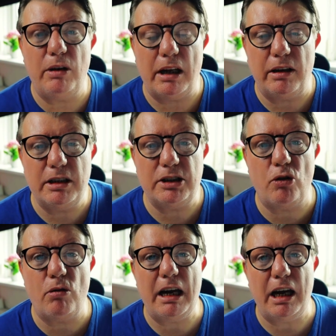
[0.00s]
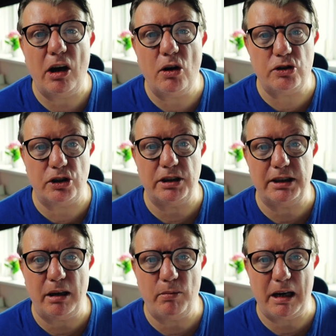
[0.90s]
that there's a great
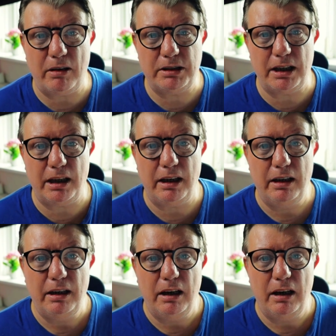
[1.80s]
urgency about it,